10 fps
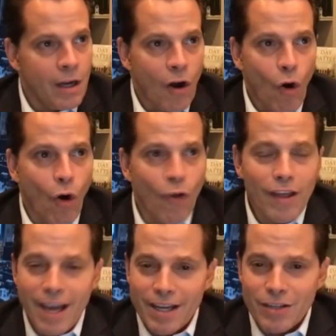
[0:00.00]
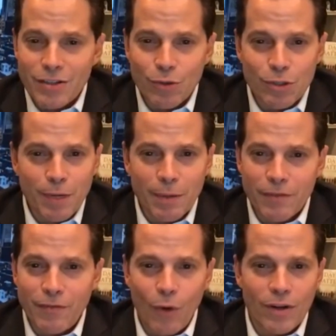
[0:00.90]
All they had to do was pick up
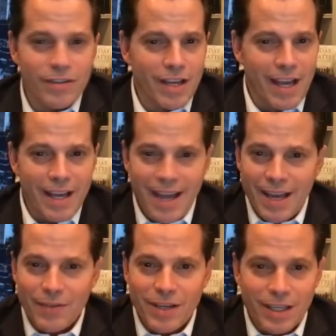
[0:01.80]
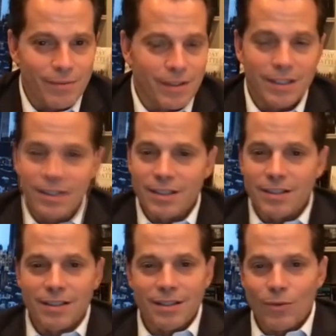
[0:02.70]
the phone and say, hey, Anthony,
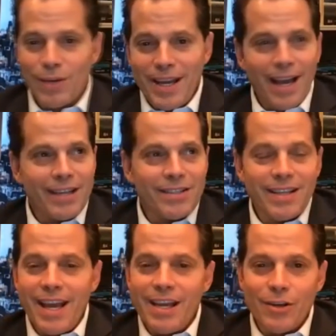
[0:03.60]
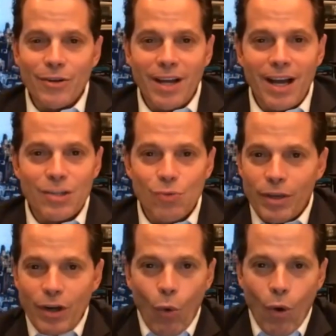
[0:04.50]
we actually hate your guts.
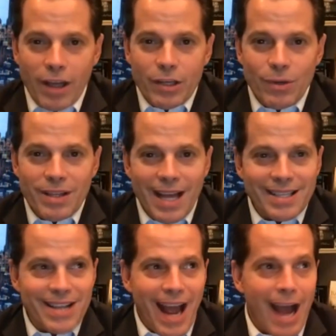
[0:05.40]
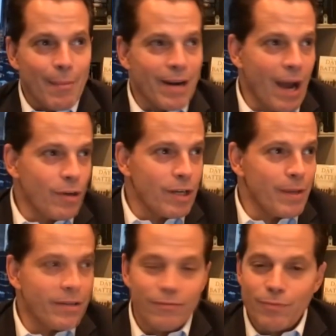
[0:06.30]
We don't want you in that job. And I would have
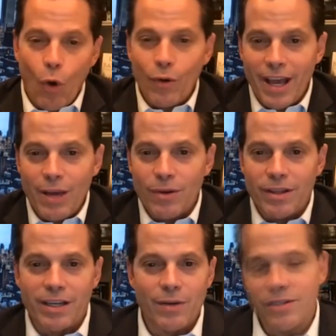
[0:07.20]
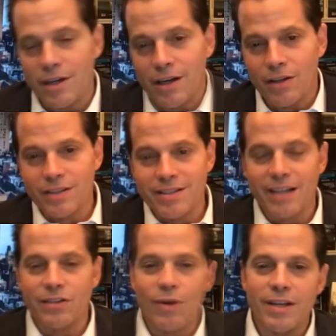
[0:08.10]
been okay with it. I was like, all right, look, it's
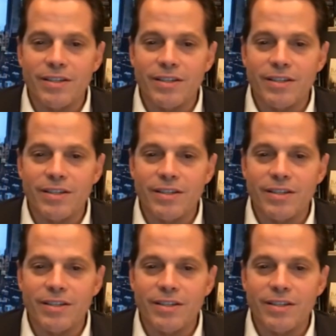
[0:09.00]
not the right